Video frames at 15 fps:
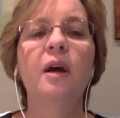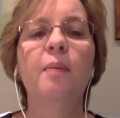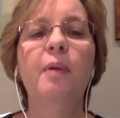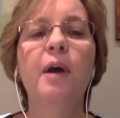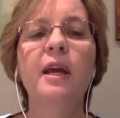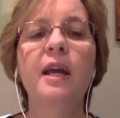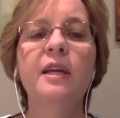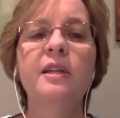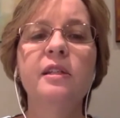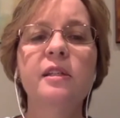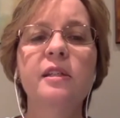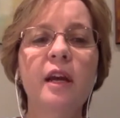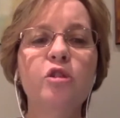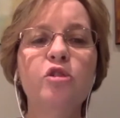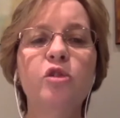But
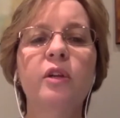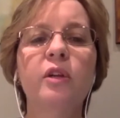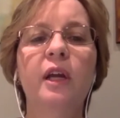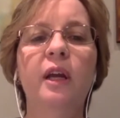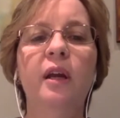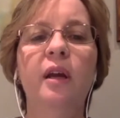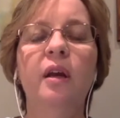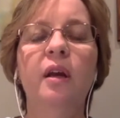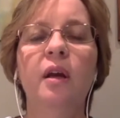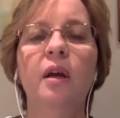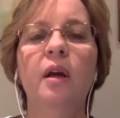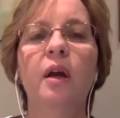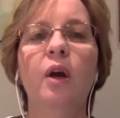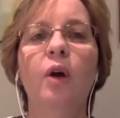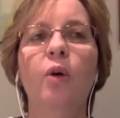essentially,
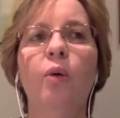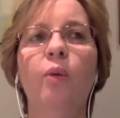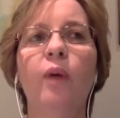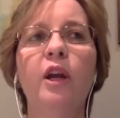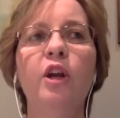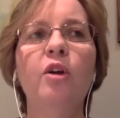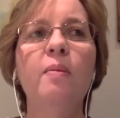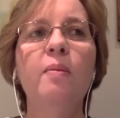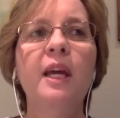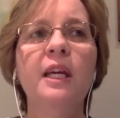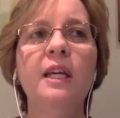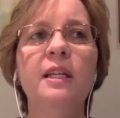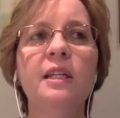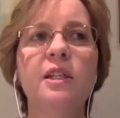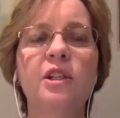when you're
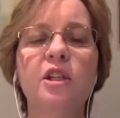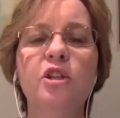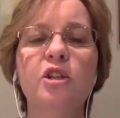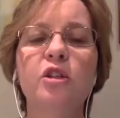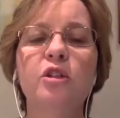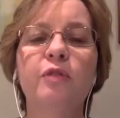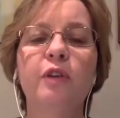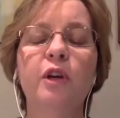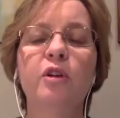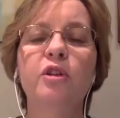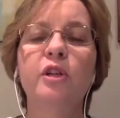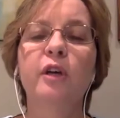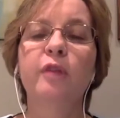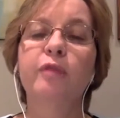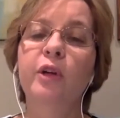making decisions for
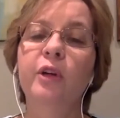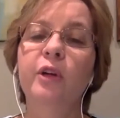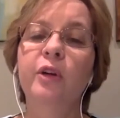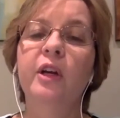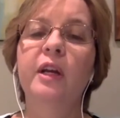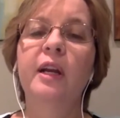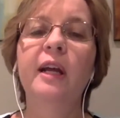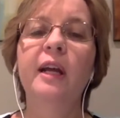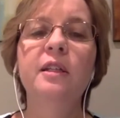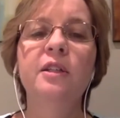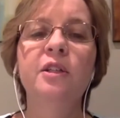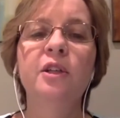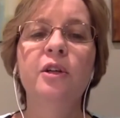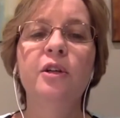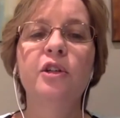yourself or you're connected
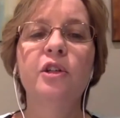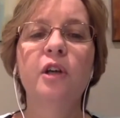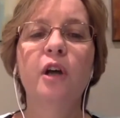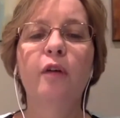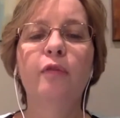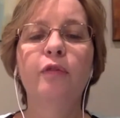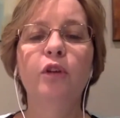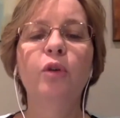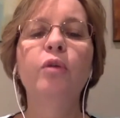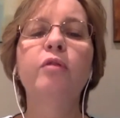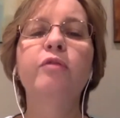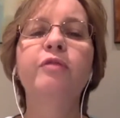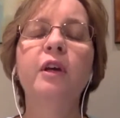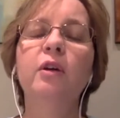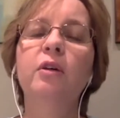to yourself, you'll
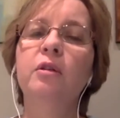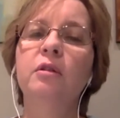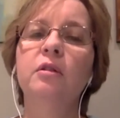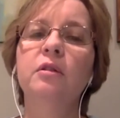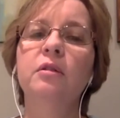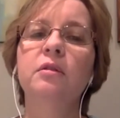feel